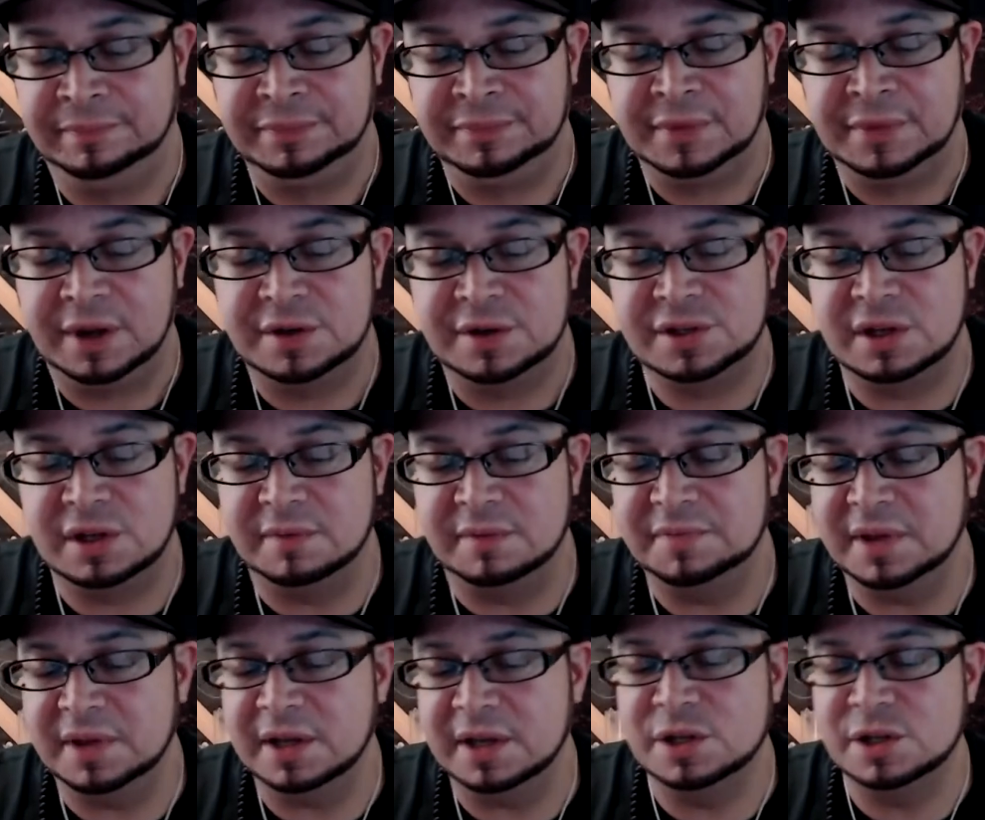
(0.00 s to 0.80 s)

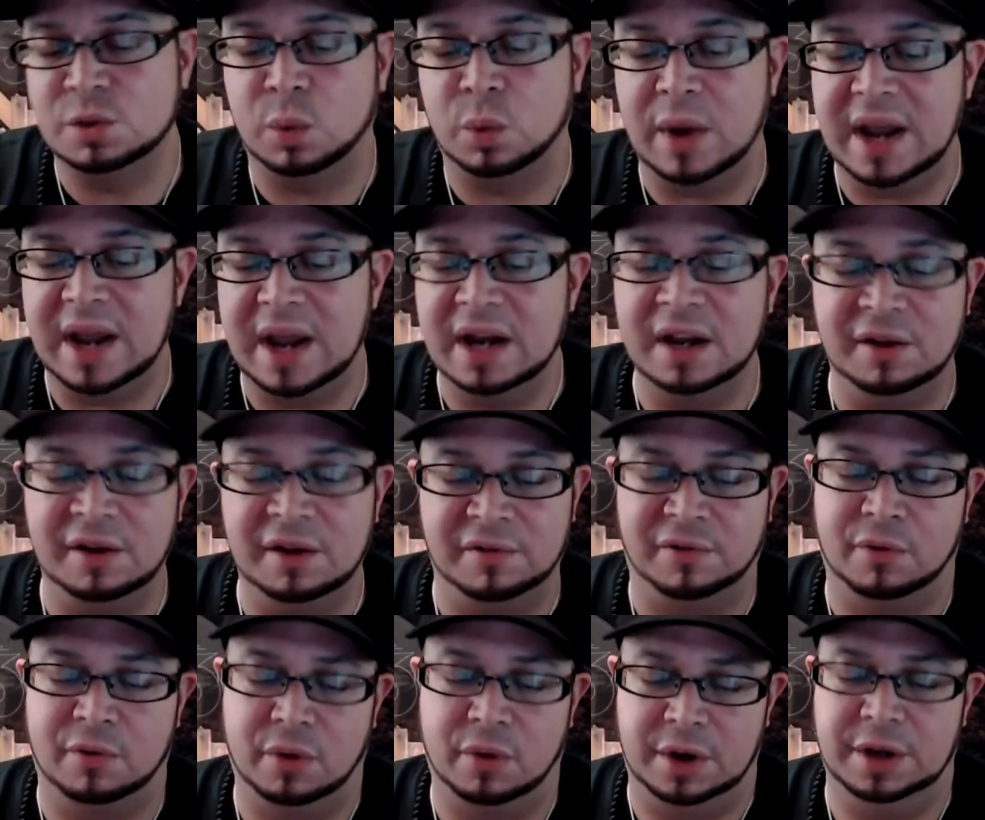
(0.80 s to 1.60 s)
Something is waiting
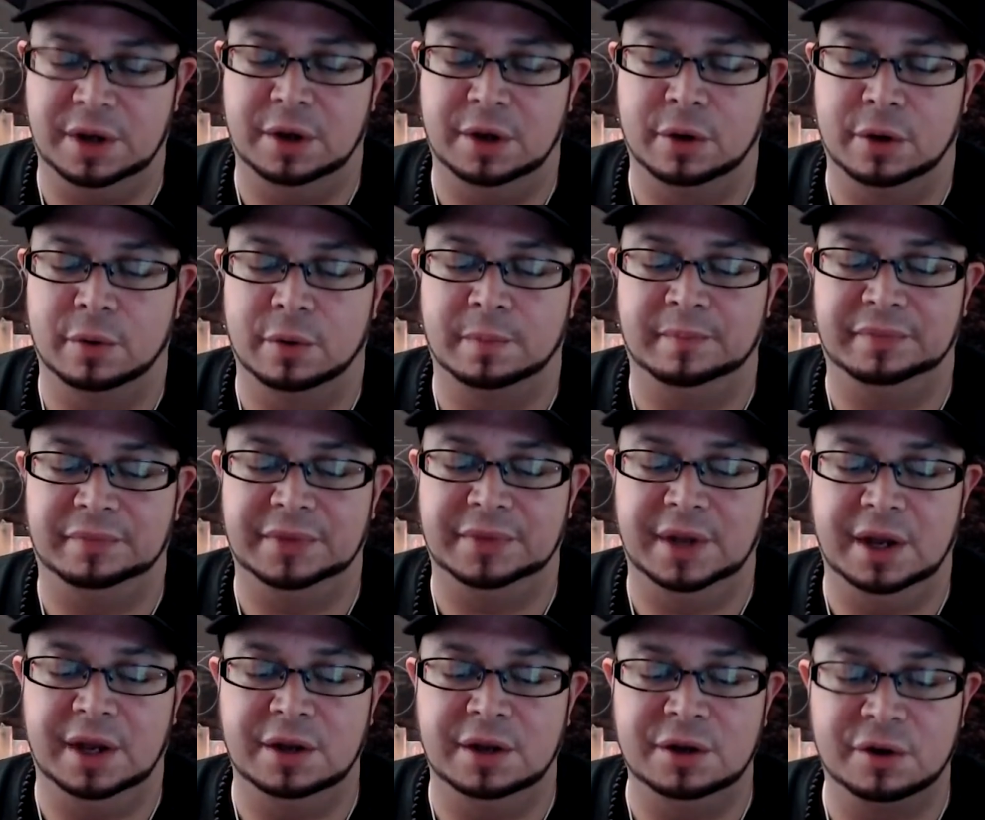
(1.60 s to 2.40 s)
for you
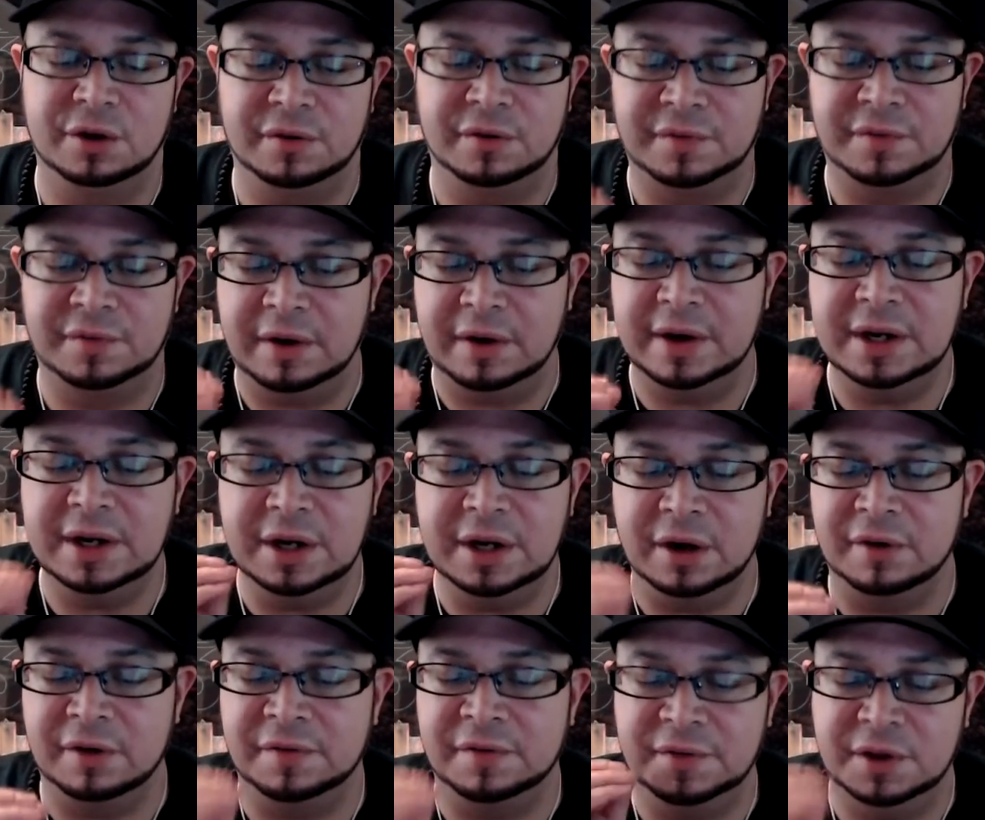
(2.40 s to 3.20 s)
in your very
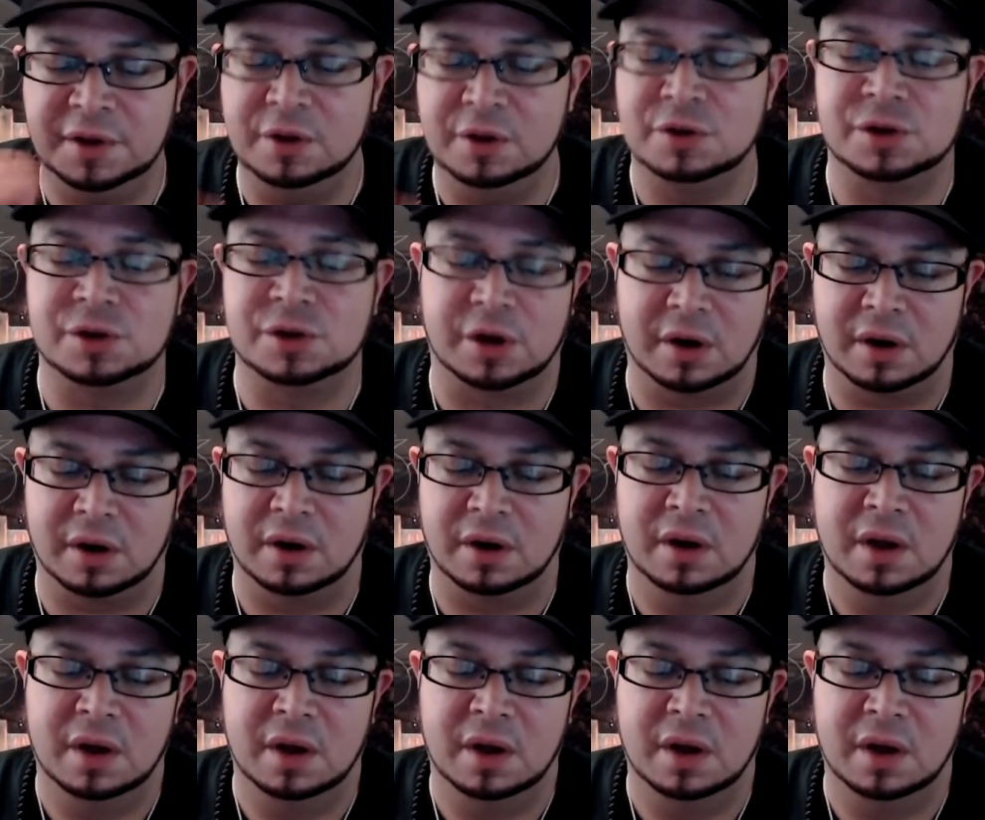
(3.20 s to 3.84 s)
near future,